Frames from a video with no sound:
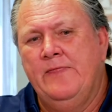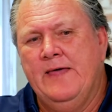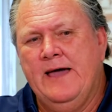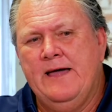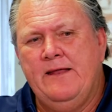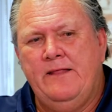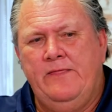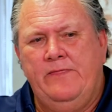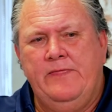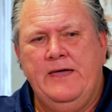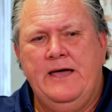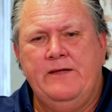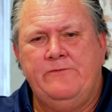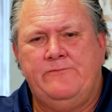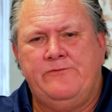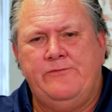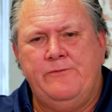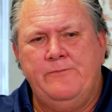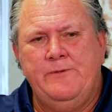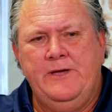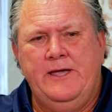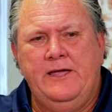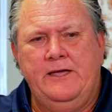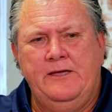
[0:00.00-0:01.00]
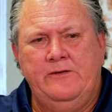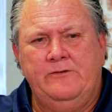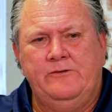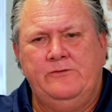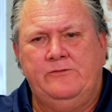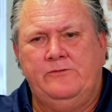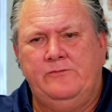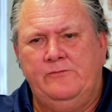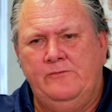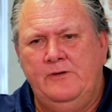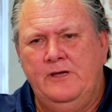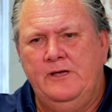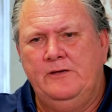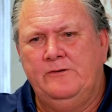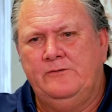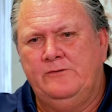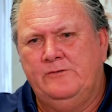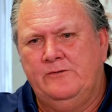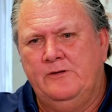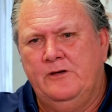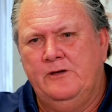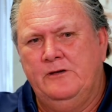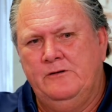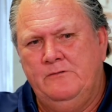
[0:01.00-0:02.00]
that for me is
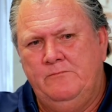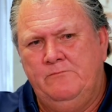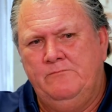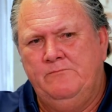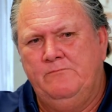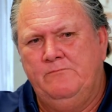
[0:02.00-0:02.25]
the...